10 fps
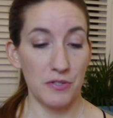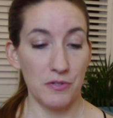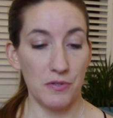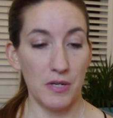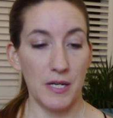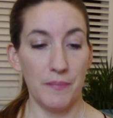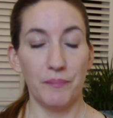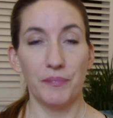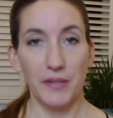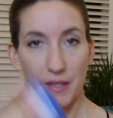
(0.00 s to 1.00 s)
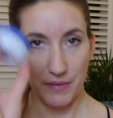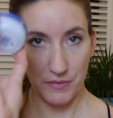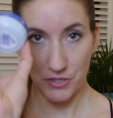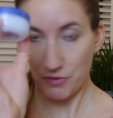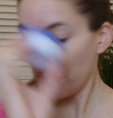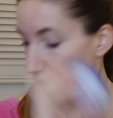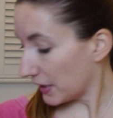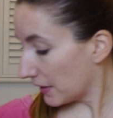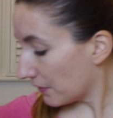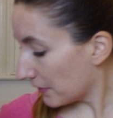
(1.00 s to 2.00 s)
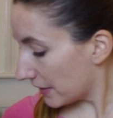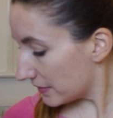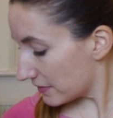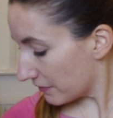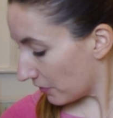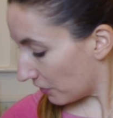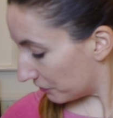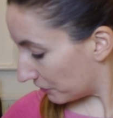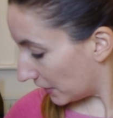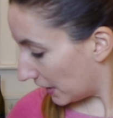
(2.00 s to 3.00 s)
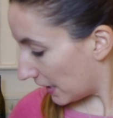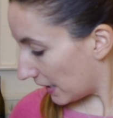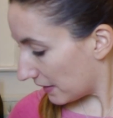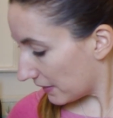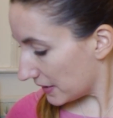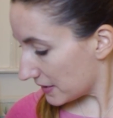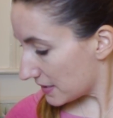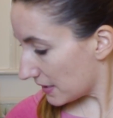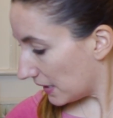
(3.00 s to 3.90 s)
So yeah, that was great for getting all that stuff off at night.